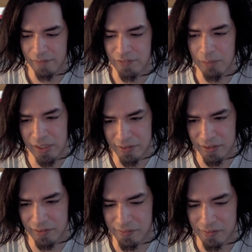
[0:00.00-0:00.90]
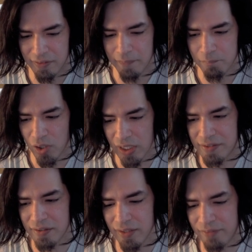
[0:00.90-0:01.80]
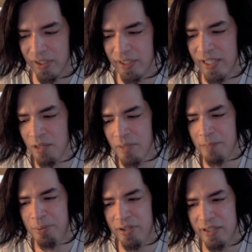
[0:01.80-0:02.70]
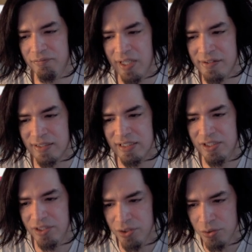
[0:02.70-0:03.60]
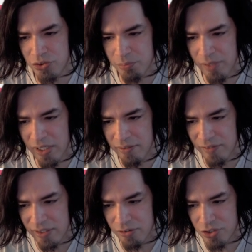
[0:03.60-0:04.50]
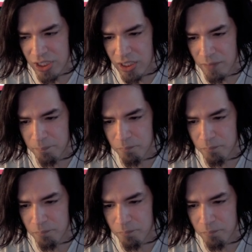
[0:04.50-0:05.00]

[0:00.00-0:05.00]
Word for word: That makes sense. All right, so like right now my opponent invested a huge amount of energy.